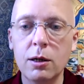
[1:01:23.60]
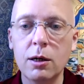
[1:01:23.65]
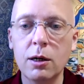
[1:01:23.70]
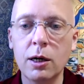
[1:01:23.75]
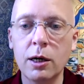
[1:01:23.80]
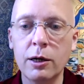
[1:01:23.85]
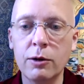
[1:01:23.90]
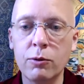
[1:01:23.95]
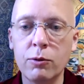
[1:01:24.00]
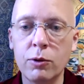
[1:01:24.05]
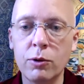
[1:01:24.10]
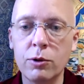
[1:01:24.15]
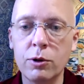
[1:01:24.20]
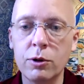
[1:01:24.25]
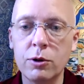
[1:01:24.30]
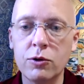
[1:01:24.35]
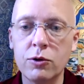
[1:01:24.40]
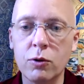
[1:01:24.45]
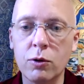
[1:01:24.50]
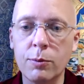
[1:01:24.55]
I wrote a
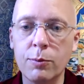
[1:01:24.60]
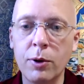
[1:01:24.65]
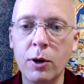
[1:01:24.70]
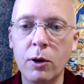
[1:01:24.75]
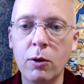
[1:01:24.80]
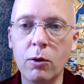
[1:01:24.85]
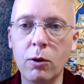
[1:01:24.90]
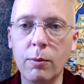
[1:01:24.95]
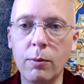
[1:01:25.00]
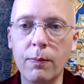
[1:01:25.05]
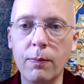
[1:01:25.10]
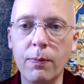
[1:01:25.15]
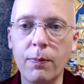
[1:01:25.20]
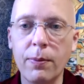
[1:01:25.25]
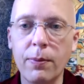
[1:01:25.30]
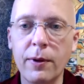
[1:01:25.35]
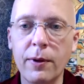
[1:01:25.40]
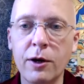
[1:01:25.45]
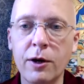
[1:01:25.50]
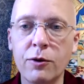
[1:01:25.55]
short poem
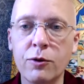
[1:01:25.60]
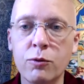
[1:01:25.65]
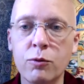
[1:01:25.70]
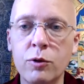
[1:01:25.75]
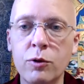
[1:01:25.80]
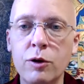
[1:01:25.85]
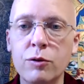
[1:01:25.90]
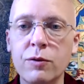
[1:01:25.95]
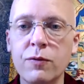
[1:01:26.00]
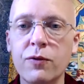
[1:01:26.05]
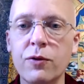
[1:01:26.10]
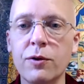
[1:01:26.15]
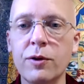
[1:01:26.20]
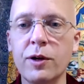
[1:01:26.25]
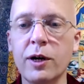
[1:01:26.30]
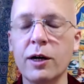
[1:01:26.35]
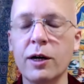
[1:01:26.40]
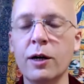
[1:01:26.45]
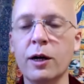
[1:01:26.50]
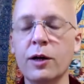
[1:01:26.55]
and the reason for
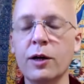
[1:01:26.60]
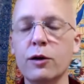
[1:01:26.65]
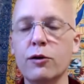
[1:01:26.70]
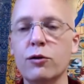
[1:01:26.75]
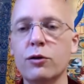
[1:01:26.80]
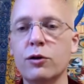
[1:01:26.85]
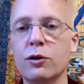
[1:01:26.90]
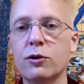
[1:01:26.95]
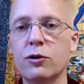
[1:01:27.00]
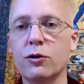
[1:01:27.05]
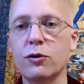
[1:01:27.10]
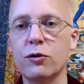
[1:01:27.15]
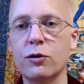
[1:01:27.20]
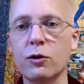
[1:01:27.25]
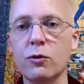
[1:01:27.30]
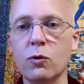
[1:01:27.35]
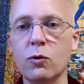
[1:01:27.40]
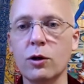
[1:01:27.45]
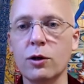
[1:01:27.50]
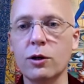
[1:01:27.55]
that, now that's an
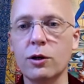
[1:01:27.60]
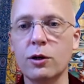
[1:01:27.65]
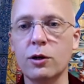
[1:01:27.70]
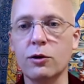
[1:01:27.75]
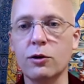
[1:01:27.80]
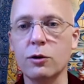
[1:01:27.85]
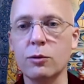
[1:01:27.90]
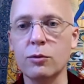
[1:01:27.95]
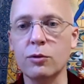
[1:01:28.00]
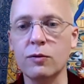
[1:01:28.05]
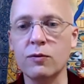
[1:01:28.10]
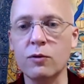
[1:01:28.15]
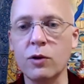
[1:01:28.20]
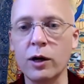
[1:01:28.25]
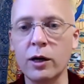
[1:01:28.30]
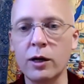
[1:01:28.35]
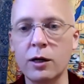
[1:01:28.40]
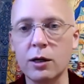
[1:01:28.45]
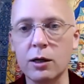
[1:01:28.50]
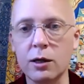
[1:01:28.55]
interesting one in terms of
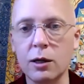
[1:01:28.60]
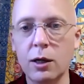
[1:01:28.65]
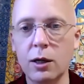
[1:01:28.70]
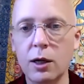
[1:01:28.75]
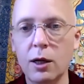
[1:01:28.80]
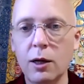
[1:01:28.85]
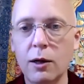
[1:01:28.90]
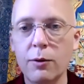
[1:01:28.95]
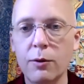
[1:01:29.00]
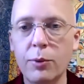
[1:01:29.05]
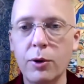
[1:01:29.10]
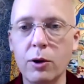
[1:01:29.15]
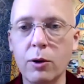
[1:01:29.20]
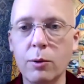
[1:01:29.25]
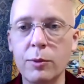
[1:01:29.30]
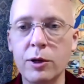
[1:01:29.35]
writing poem.